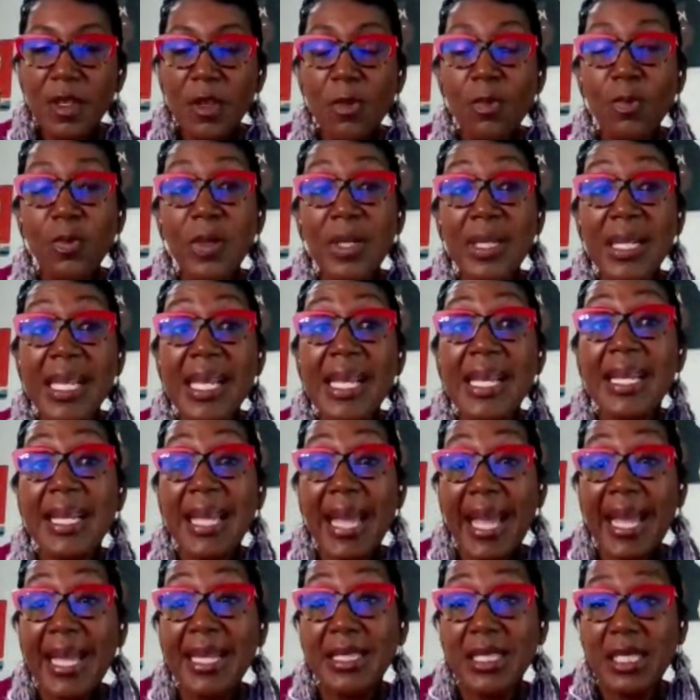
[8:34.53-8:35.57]
Would he
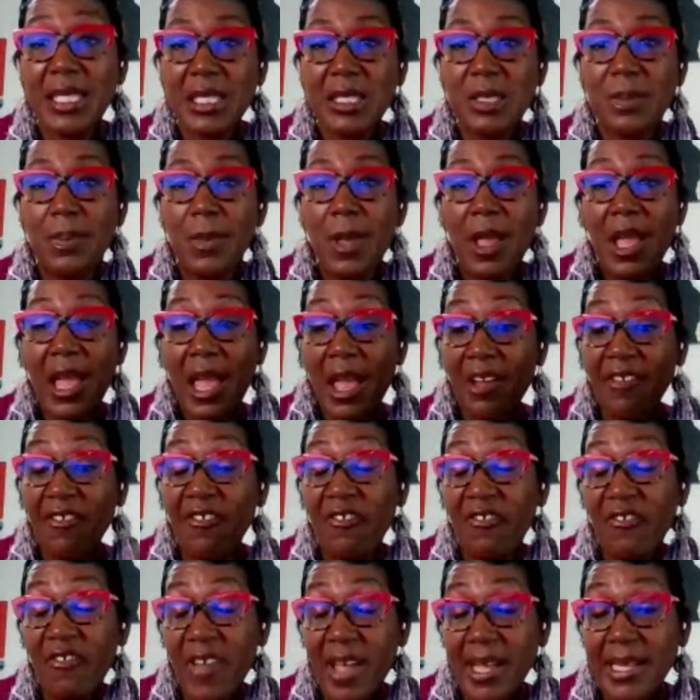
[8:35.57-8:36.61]
gauge his
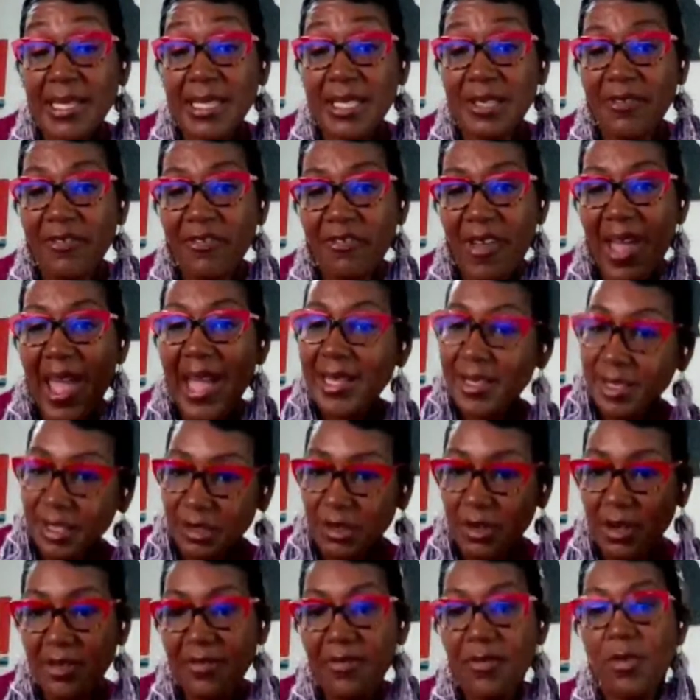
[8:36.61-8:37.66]
effective
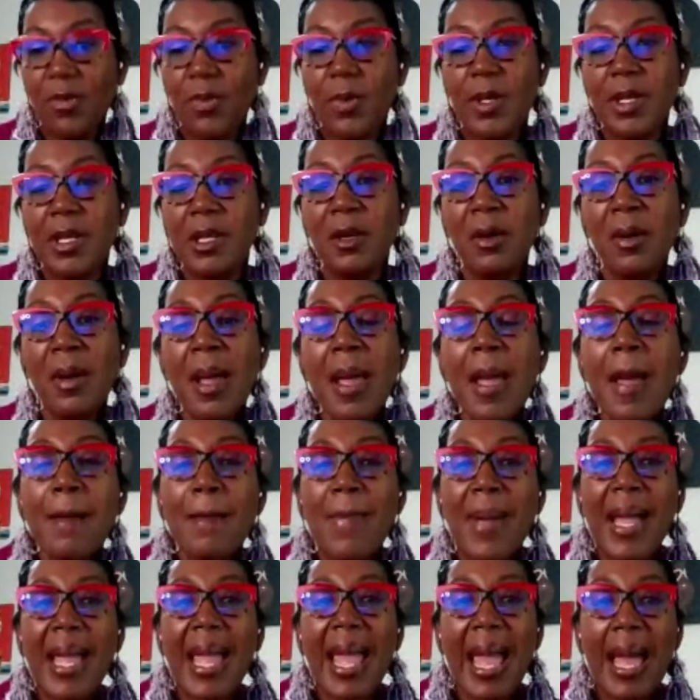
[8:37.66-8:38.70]
factor, if you will,
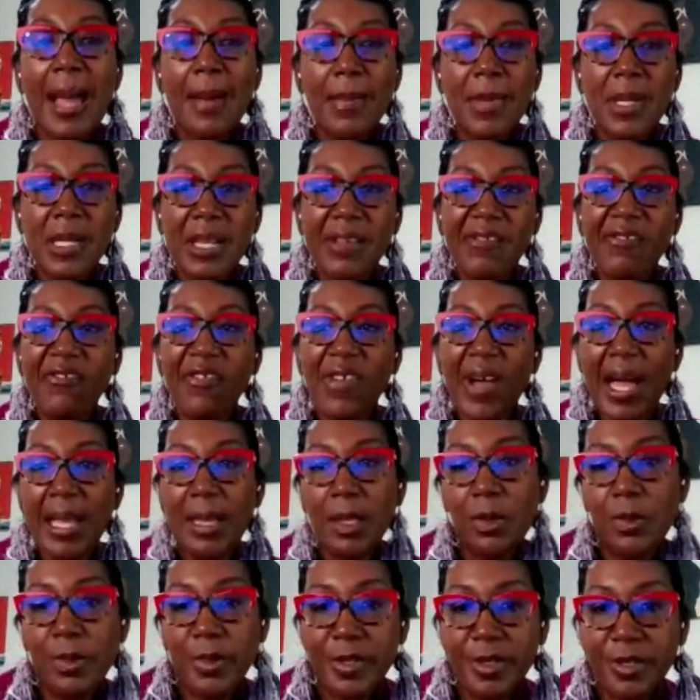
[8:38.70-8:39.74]
by how many
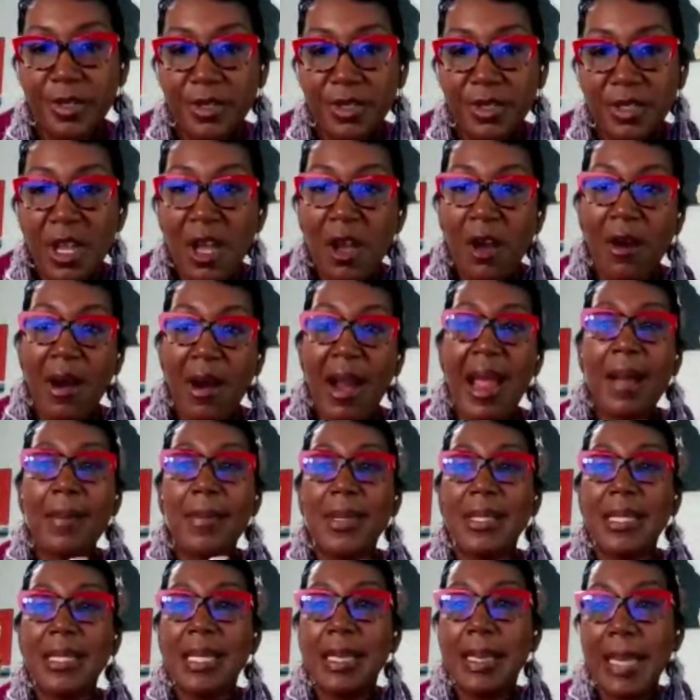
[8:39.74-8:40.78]
followers or how
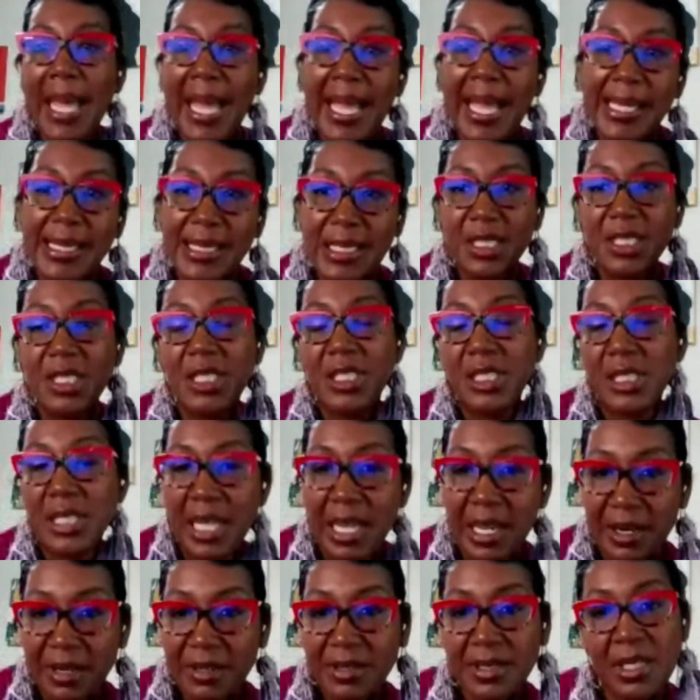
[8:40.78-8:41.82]
many likes and
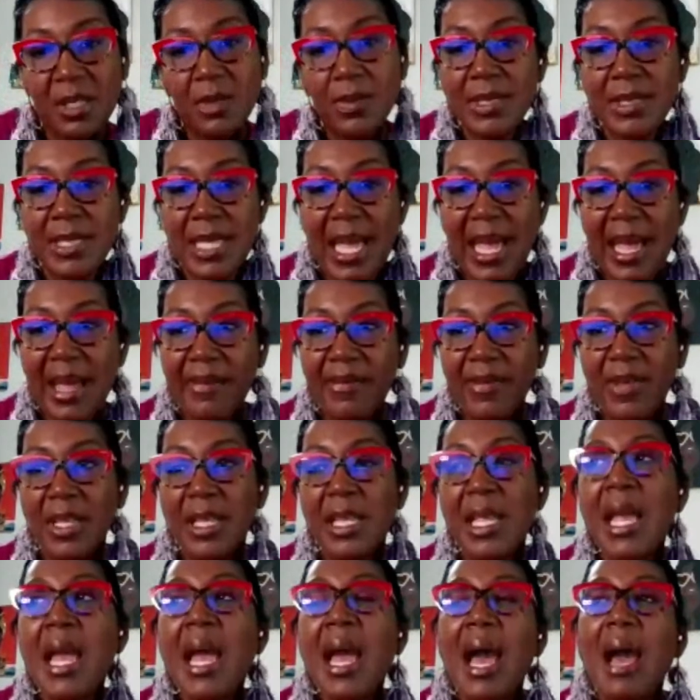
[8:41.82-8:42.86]
shares he was
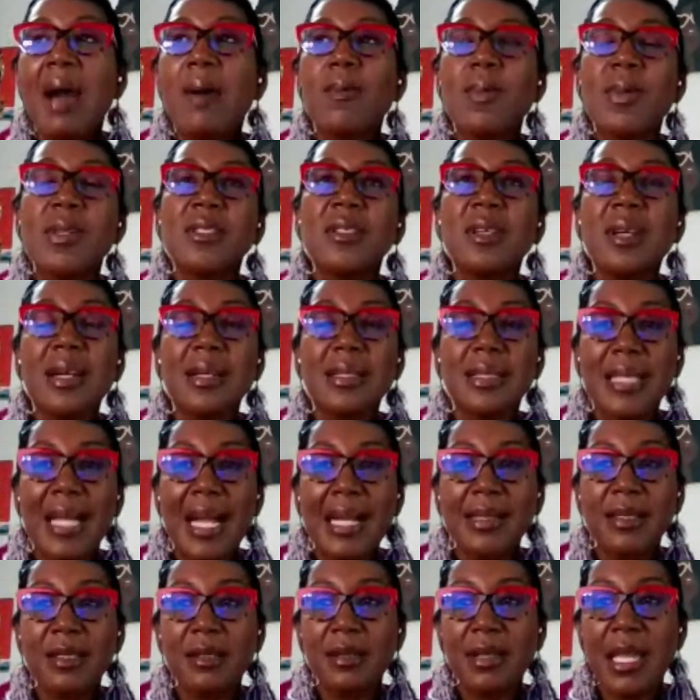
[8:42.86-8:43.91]
having? I wonder how
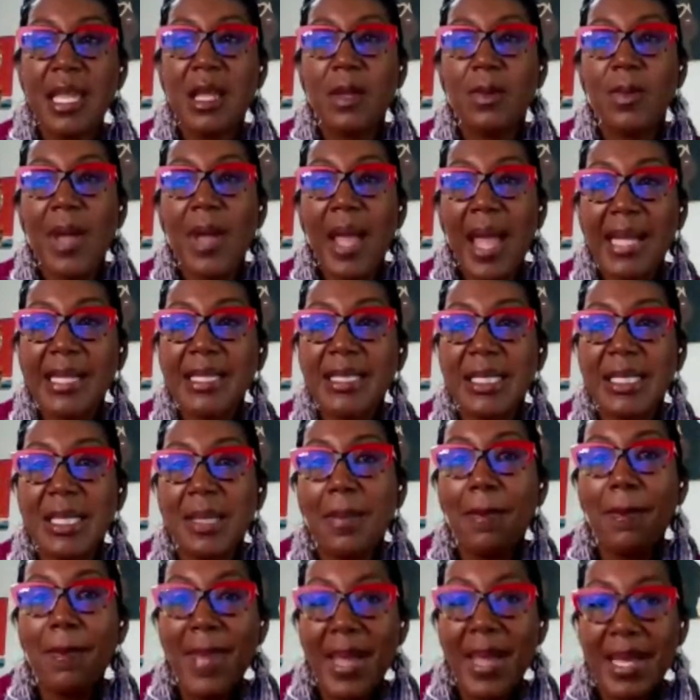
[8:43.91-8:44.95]
Dr. King would actually
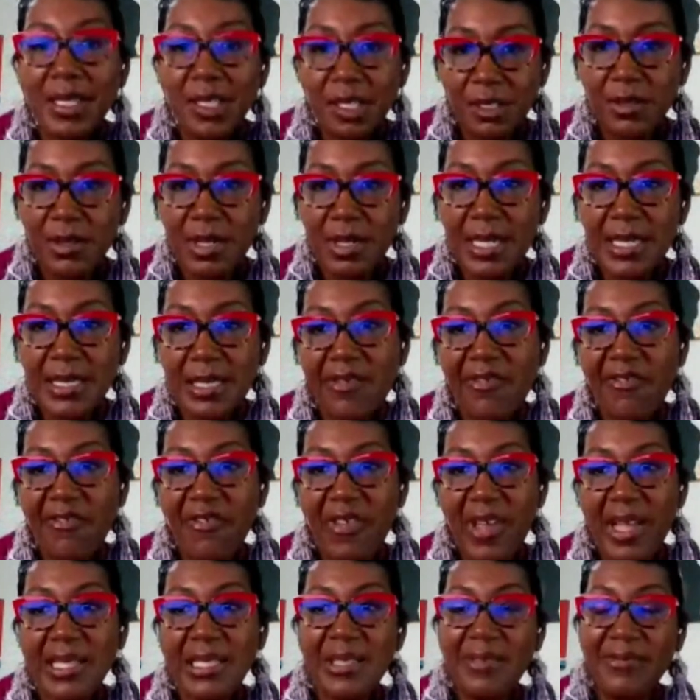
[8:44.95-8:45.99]
measure his
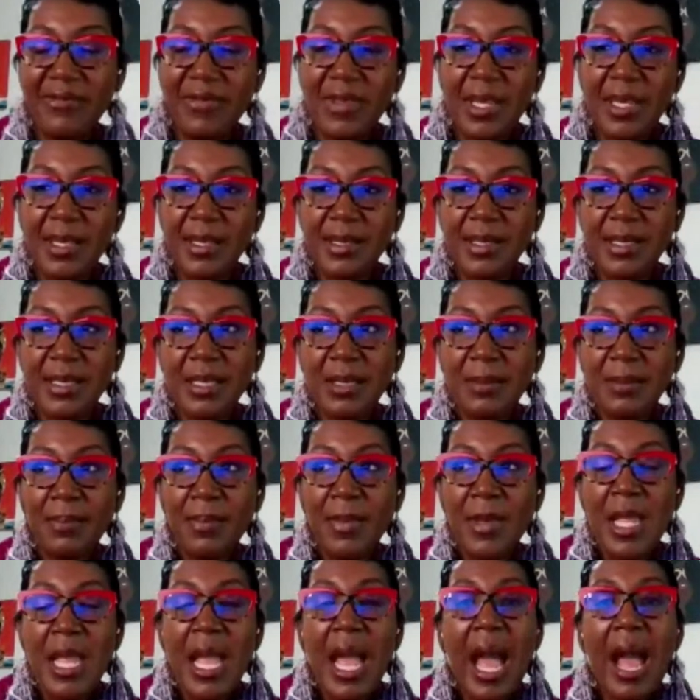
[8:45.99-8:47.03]
effectiveness.
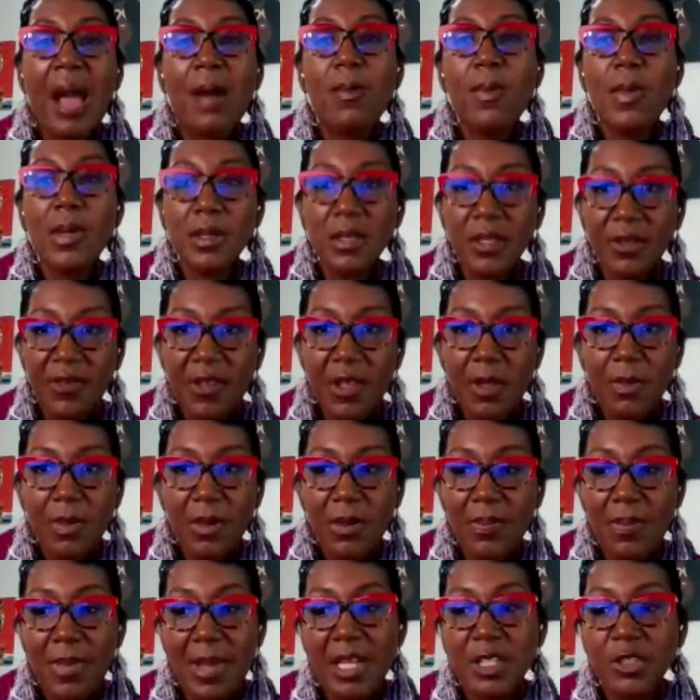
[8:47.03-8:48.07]
I wonder if he
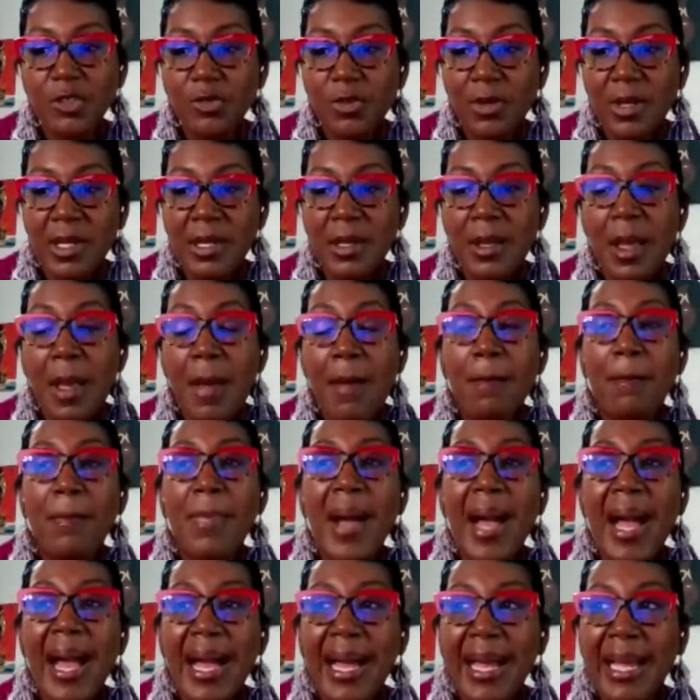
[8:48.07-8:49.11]
would measure it
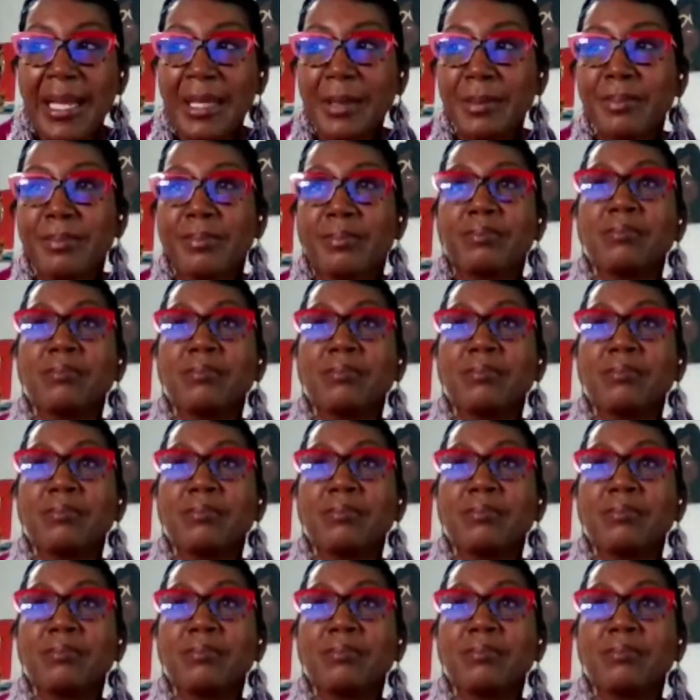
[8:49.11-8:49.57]
by